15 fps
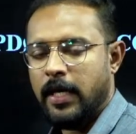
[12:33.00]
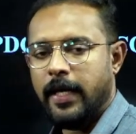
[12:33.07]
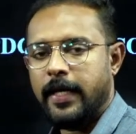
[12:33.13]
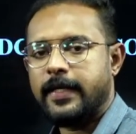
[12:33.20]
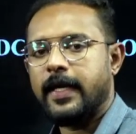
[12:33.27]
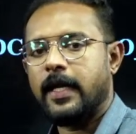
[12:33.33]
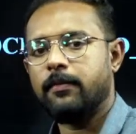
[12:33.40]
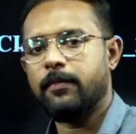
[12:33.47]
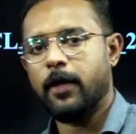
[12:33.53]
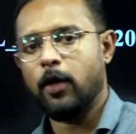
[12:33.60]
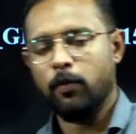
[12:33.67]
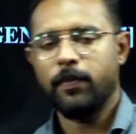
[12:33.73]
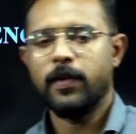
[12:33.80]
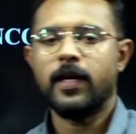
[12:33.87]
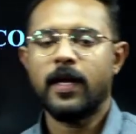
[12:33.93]
It can be an
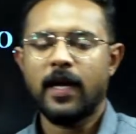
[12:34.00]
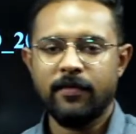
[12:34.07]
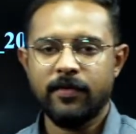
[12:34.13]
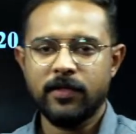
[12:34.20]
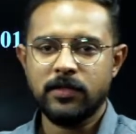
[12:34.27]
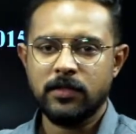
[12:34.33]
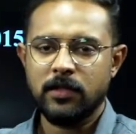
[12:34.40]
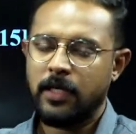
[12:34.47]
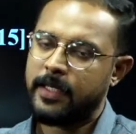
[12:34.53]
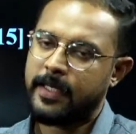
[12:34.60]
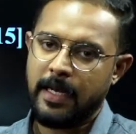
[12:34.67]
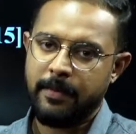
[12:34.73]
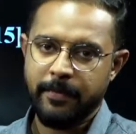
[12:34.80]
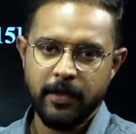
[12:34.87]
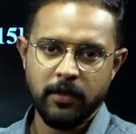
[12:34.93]
open traverse, it
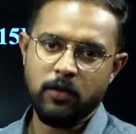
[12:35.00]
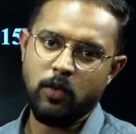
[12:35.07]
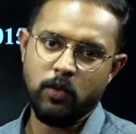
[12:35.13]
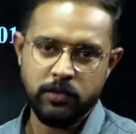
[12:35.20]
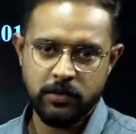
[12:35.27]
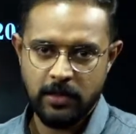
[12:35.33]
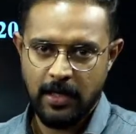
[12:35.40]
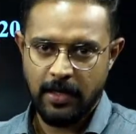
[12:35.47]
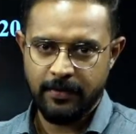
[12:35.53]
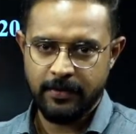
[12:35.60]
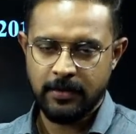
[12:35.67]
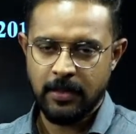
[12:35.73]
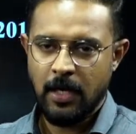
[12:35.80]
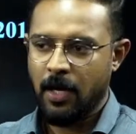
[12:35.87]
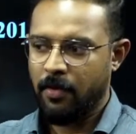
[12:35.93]
can be a closed traverse.
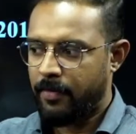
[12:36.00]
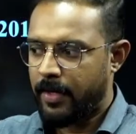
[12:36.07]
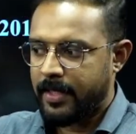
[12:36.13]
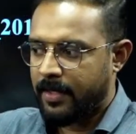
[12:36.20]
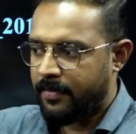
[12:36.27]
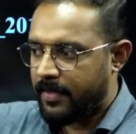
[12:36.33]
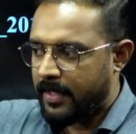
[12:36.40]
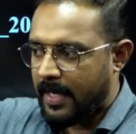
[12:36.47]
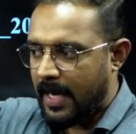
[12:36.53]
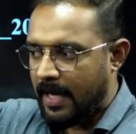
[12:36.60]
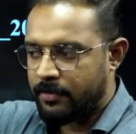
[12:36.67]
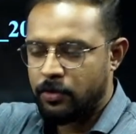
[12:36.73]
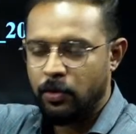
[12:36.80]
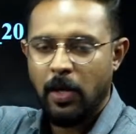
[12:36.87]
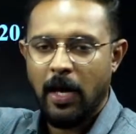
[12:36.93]
Whatever
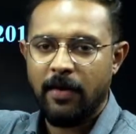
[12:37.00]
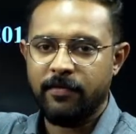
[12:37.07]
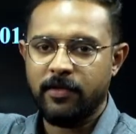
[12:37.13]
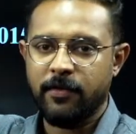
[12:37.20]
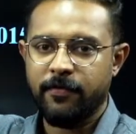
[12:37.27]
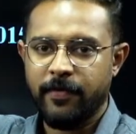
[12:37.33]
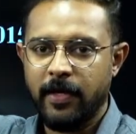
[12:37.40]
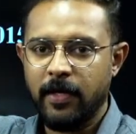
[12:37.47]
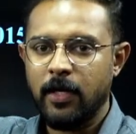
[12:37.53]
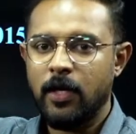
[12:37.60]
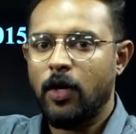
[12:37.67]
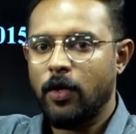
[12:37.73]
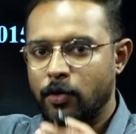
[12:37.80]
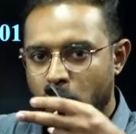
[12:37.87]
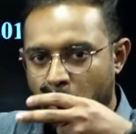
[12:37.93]
traverse you have in the field,
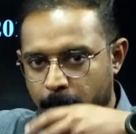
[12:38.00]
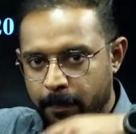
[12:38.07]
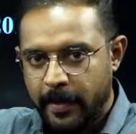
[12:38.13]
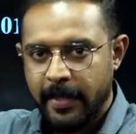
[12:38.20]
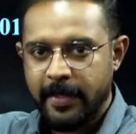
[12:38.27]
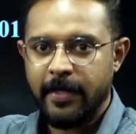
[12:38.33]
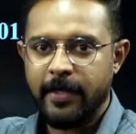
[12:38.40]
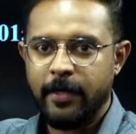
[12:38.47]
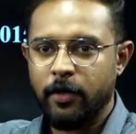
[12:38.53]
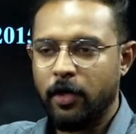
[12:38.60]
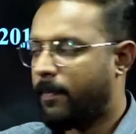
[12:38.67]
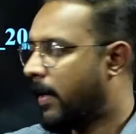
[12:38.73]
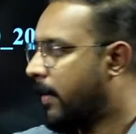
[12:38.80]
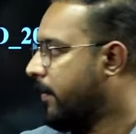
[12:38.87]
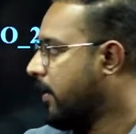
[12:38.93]
you obtain it in your
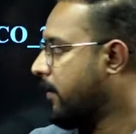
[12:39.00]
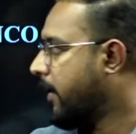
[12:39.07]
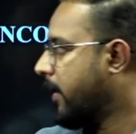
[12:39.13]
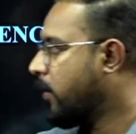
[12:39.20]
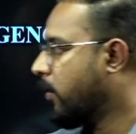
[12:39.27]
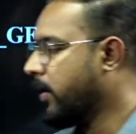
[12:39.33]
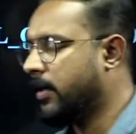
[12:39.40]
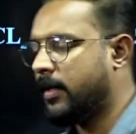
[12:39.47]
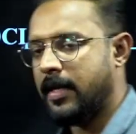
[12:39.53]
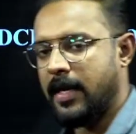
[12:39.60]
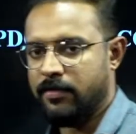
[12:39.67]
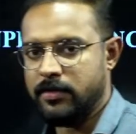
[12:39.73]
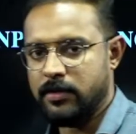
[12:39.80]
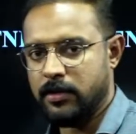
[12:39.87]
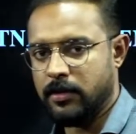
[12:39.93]
paper by doing
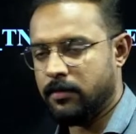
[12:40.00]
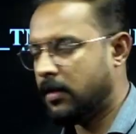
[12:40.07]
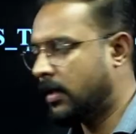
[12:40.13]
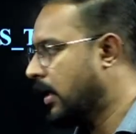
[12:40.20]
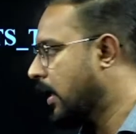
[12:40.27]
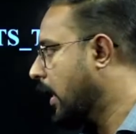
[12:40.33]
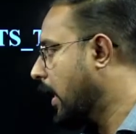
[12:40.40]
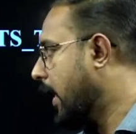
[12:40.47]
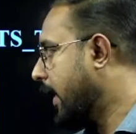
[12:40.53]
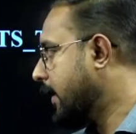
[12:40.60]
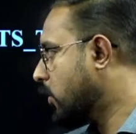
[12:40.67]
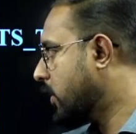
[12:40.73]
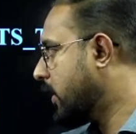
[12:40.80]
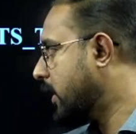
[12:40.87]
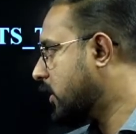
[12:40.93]
traversing. Right, so
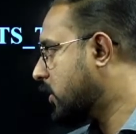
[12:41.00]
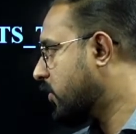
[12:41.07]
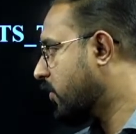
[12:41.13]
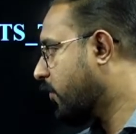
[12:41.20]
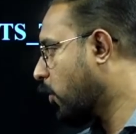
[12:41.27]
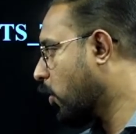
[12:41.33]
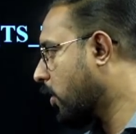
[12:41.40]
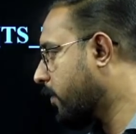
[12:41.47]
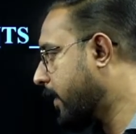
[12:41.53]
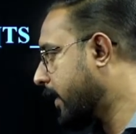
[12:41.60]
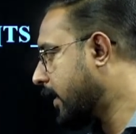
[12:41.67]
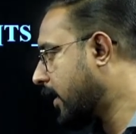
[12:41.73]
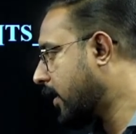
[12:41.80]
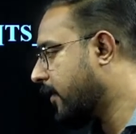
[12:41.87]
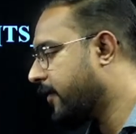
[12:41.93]
these four
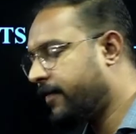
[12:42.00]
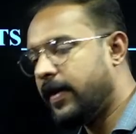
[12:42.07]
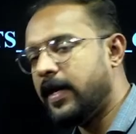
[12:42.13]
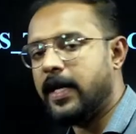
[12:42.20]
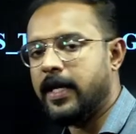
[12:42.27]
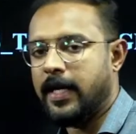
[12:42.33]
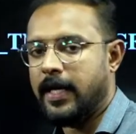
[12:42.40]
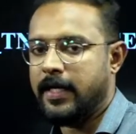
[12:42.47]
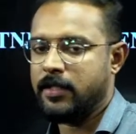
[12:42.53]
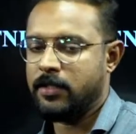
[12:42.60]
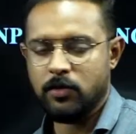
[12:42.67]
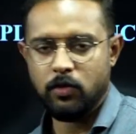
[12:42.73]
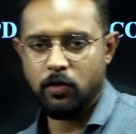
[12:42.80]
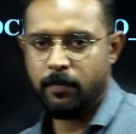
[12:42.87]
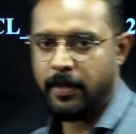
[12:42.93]
method field
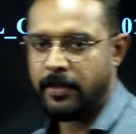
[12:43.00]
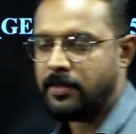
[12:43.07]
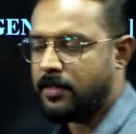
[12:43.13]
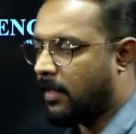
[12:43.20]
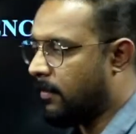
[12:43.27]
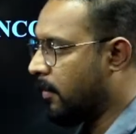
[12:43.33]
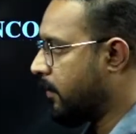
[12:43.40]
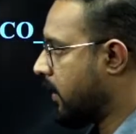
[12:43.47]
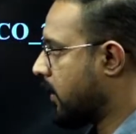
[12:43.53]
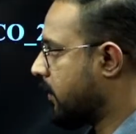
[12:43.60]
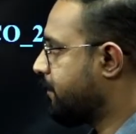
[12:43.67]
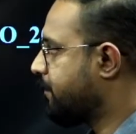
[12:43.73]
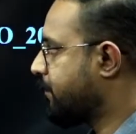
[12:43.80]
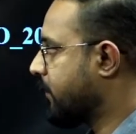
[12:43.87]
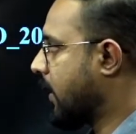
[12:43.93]
conditions you please remember.
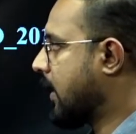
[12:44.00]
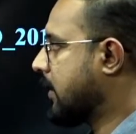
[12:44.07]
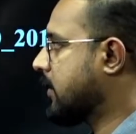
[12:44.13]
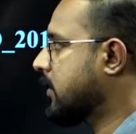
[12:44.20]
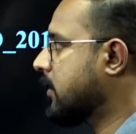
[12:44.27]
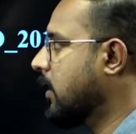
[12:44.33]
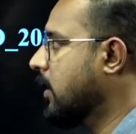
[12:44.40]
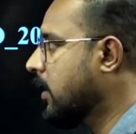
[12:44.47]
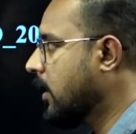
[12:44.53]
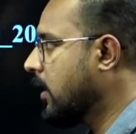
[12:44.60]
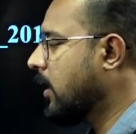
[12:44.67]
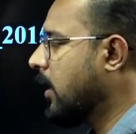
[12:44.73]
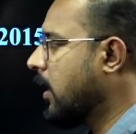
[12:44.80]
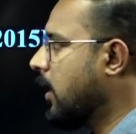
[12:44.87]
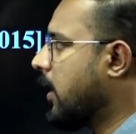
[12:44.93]
Yes.
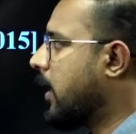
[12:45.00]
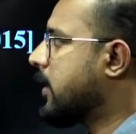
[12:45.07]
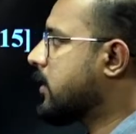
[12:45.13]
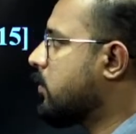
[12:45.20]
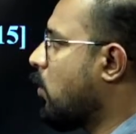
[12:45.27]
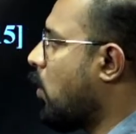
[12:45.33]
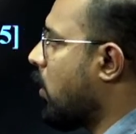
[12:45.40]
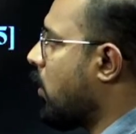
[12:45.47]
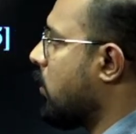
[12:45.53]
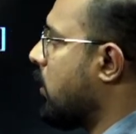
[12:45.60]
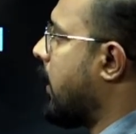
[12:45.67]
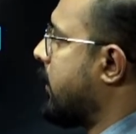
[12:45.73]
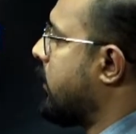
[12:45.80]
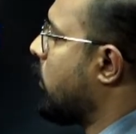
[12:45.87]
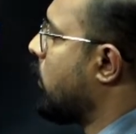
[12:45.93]
Let us move on to the
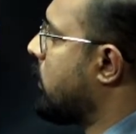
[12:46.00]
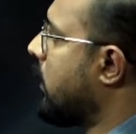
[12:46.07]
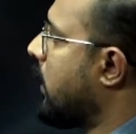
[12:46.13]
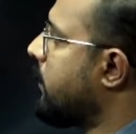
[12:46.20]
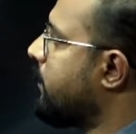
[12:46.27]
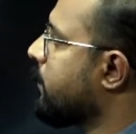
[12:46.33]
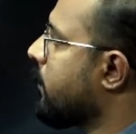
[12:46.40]
next question.